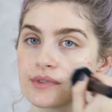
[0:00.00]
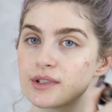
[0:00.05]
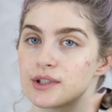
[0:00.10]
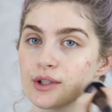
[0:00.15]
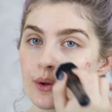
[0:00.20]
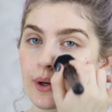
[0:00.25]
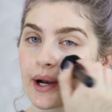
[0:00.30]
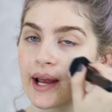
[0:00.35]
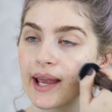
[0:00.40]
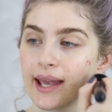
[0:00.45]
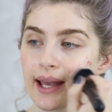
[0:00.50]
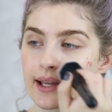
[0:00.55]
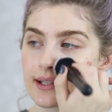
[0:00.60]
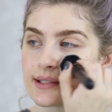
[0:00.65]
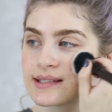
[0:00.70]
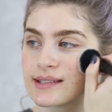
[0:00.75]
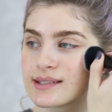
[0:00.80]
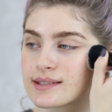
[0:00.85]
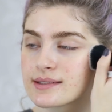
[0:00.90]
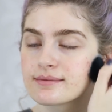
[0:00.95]
your
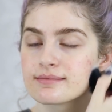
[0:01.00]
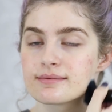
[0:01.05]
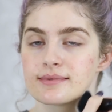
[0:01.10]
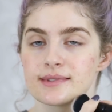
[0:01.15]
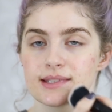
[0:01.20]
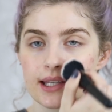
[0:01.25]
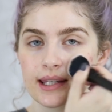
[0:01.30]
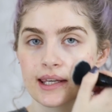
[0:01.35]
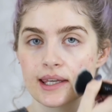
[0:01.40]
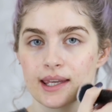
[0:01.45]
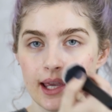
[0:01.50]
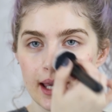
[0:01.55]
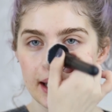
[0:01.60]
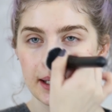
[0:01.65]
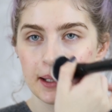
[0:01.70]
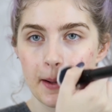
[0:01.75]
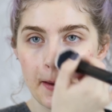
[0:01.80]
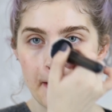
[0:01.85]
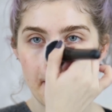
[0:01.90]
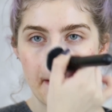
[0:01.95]
hands digging
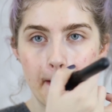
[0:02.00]
in.